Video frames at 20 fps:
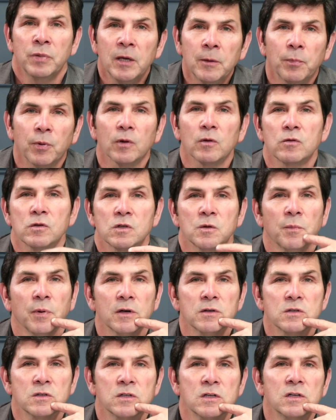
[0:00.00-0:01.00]
people are
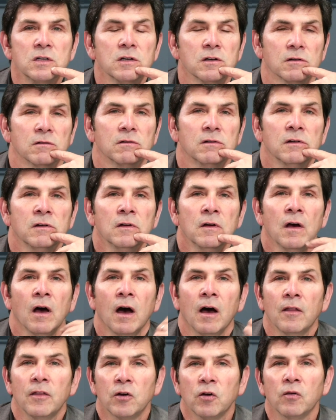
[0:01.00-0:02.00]
supposed to do.
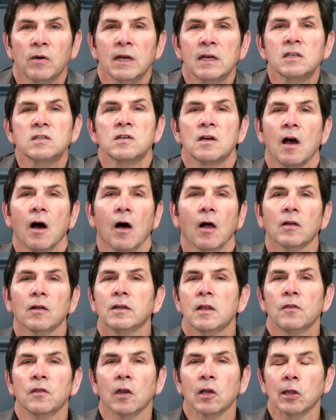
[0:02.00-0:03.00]
The Greeks called
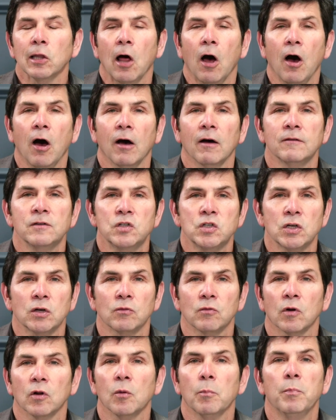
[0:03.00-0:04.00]
it the law of
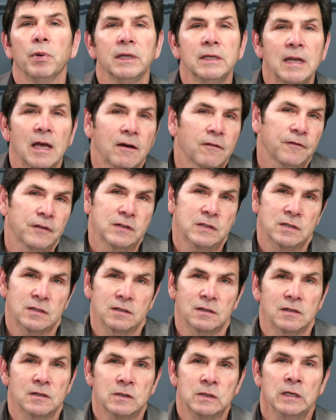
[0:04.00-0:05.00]
general
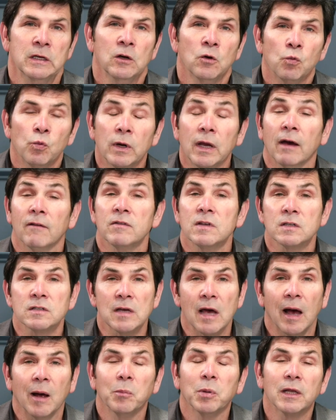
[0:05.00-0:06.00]
beneficence. We have
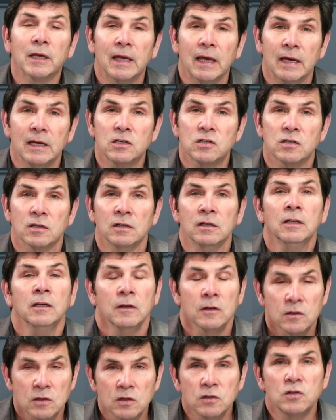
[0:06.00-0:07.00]
this obligation
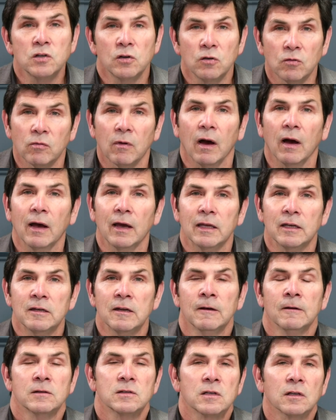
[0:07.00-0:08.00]
to do right,
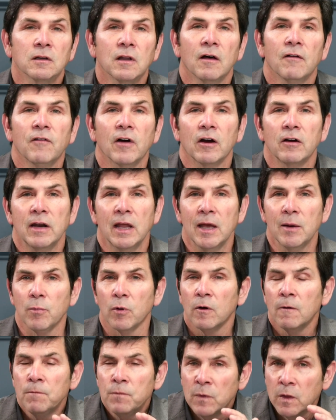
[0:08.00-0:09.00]
to love our
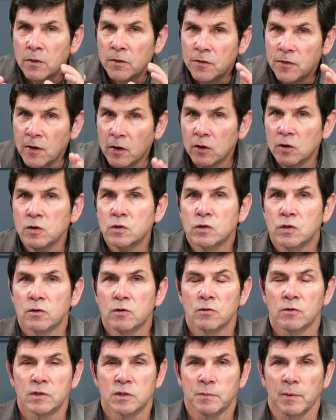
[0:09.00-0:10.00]
neighbor. Those are
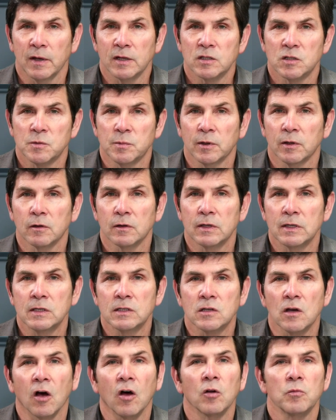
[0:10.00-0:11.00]
the
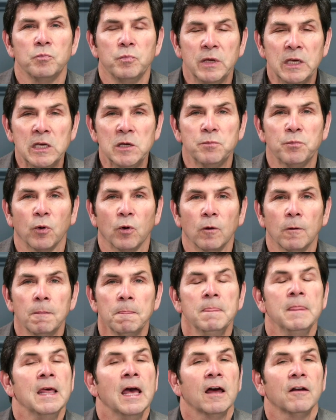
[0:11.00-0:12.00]
responsibilities on people,
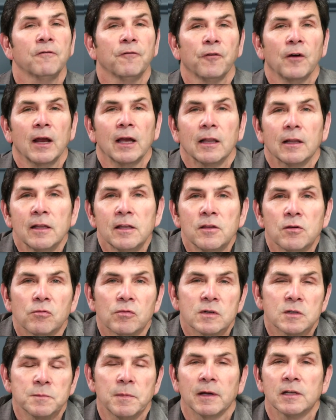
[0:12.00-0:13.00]
and frankly, the
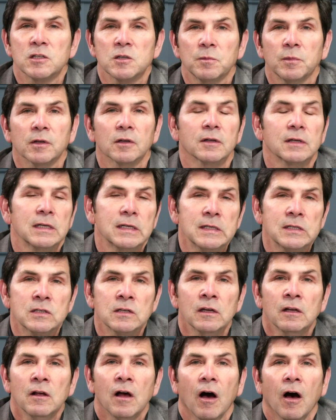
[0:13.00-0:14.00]

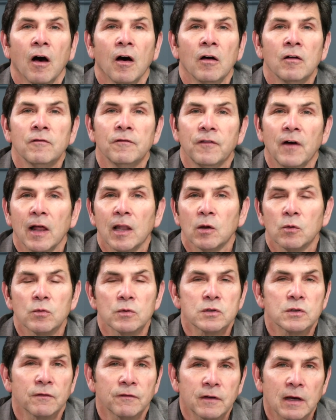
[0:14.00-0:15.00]
responsibilities on
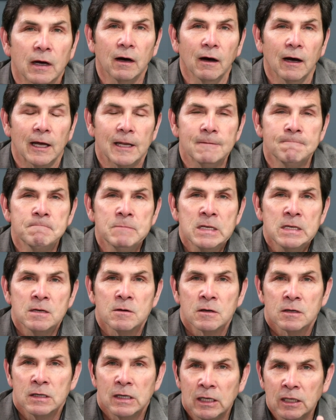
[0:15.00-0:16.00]
followers God,
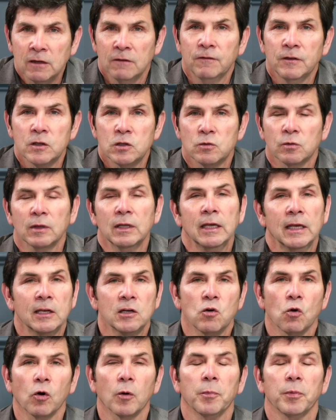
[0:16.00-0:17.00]
individually
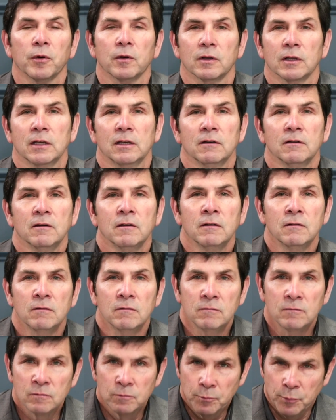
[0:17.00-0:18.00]
and corporately,
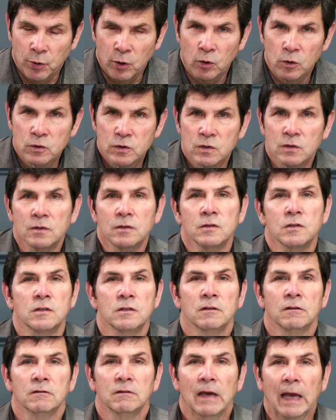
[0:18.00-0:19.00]

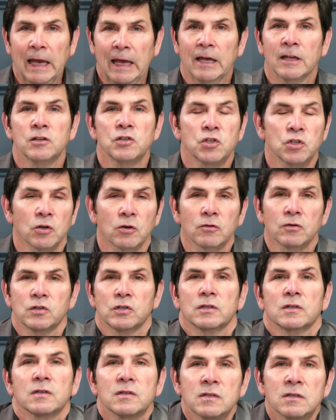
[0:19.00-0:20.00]
persons and
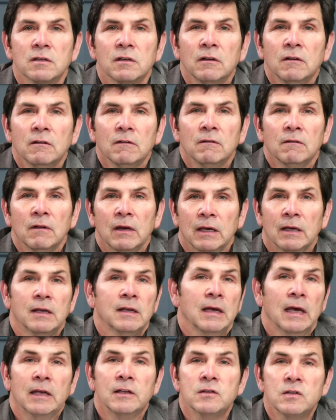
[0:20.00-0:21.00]
churches
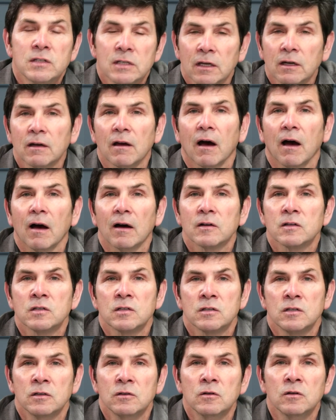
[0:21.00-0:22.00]
and
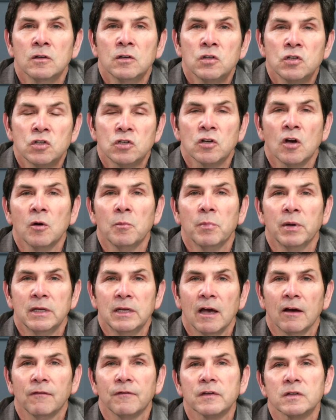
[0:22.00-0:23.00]
synagogues, to show
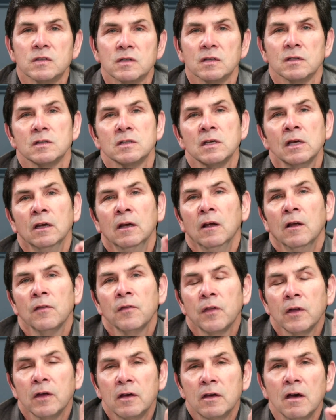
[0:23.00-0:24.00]
beneficence.
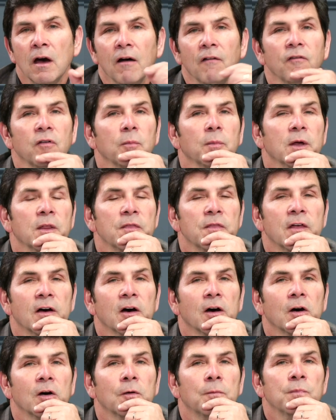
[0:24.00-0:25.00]
The government,
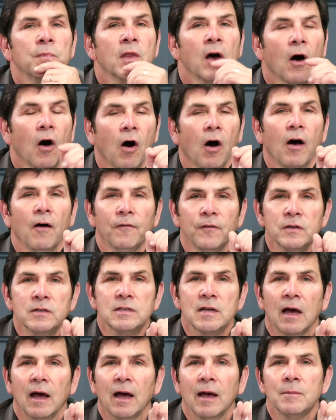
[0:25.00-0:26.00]
though,
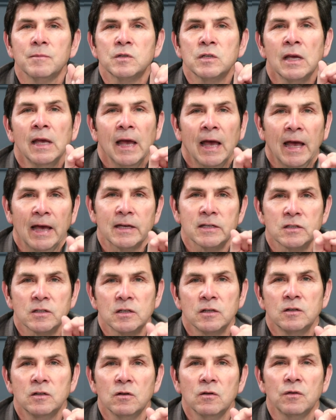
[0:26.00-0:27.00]
oftentimes has
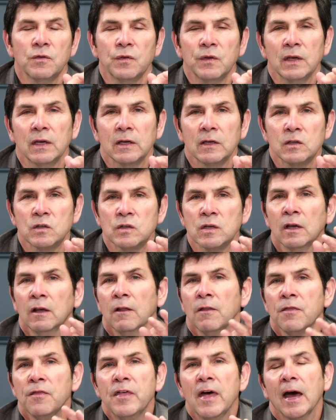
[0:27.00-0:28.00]
to do things
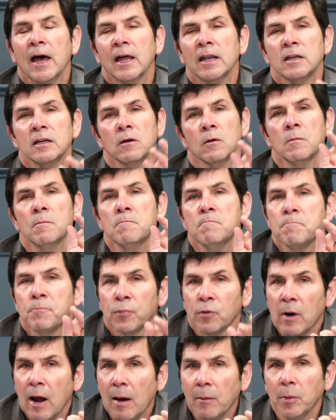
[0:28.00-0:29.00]
that
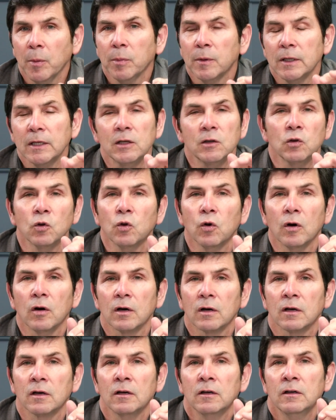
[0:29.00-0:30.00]
probably
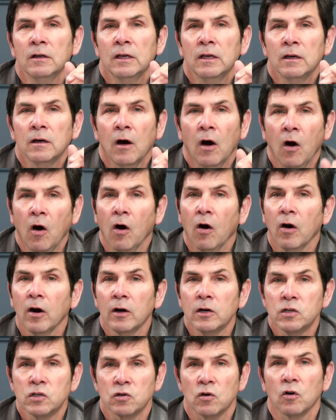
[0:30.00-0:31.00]
look
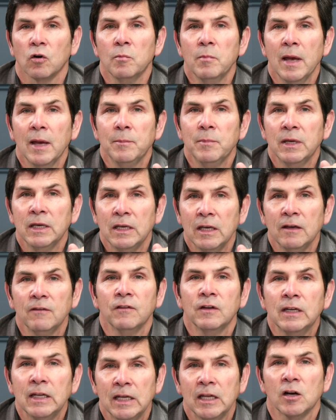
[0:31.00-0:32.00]
harsh or maybe
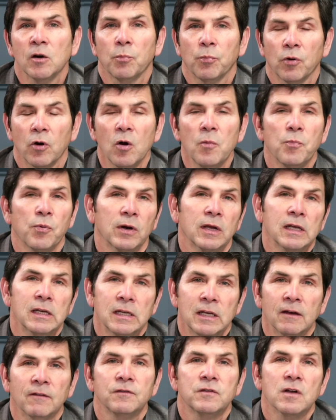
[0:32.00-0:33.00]
even inappropriate
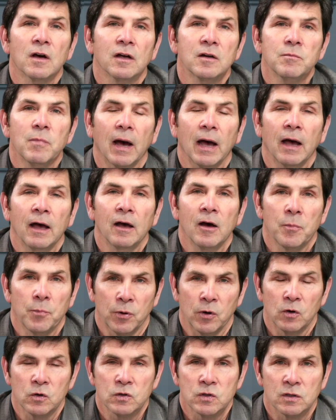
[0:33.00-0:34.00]
if done by a
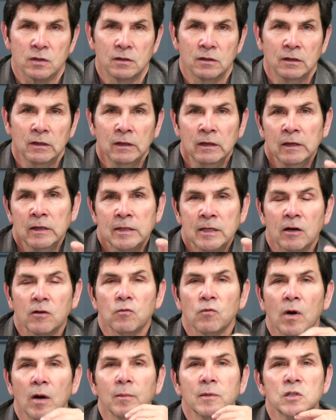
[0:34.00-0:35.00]
person. Now,
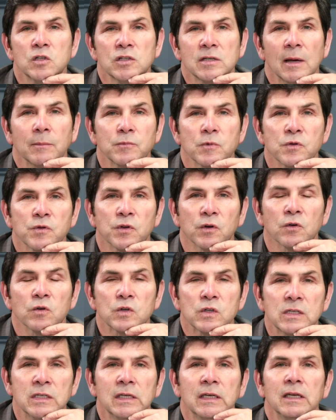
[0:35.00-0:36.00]
in Romans chapter
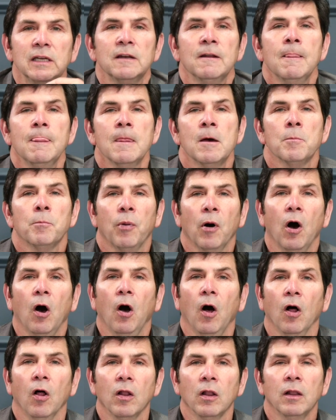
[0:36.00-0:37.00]
13,
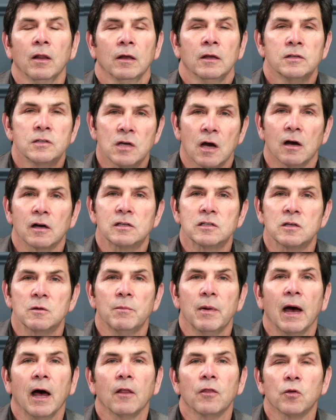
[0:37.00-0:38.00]
Paul talks
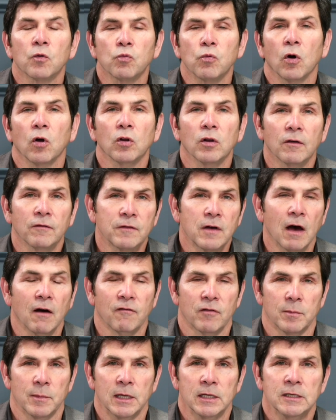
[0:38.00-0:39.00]
about the role of
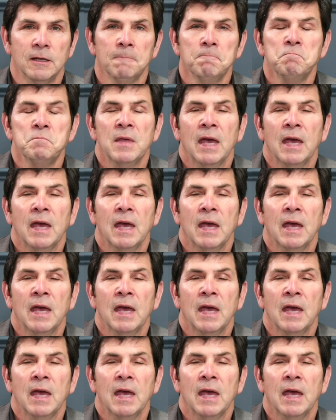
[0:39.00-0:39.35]
government.